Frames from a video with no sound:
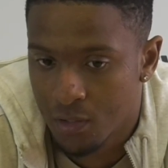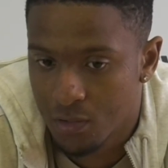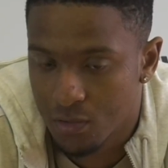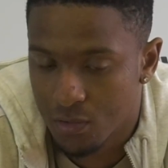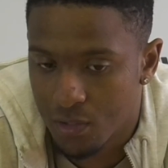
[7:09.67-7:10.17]

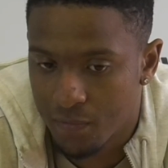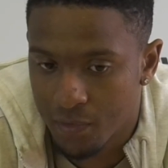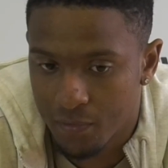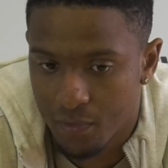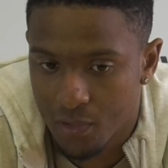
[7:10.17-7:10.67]
So I
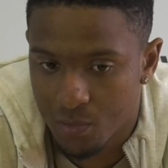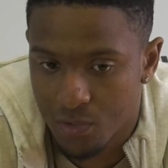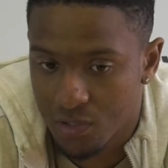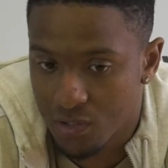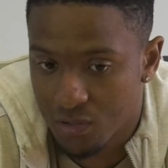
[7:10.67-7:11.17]
think for us, we
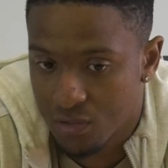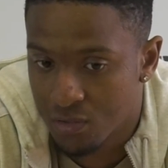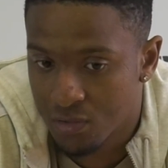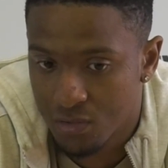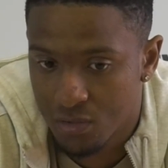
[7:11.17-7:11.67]
just need
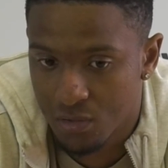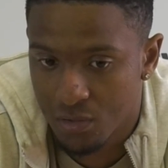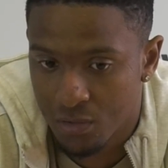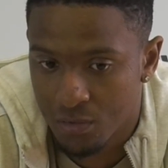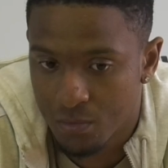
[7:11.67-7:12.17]
to, you
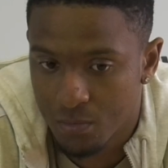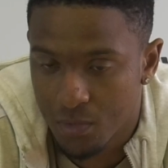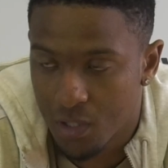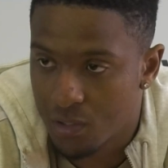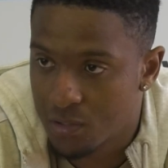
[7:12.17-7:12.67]
know,
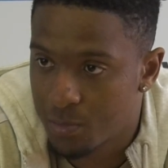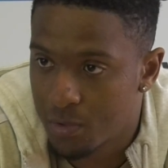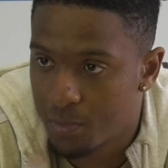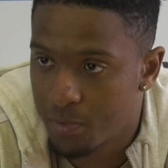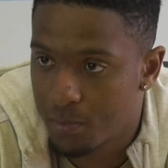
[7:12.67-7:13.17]
at least
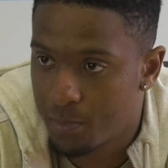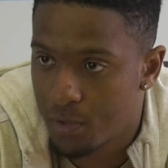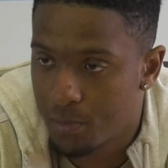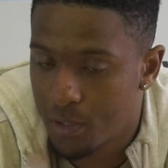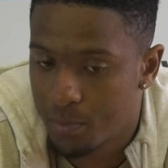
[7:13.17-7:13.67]
put
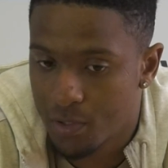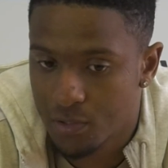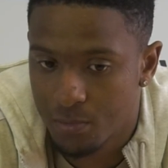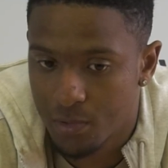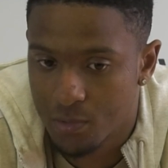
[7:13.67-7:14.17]
a bit of
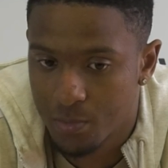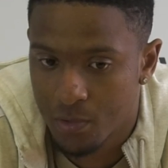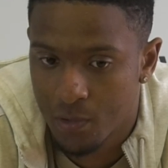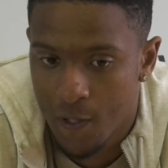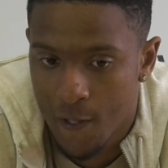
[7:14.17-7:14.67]
pressure on
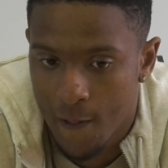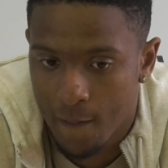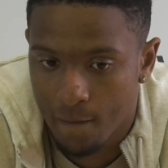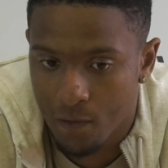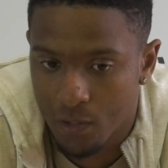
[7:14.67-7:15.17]
Middlesbrough,
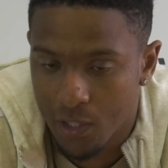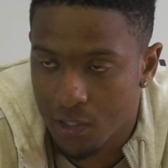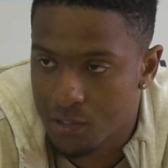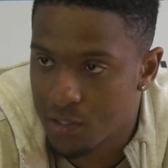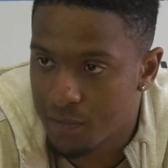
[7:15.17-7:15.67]
you know, and get
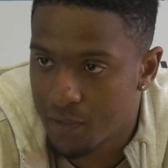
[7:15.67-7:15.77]
into their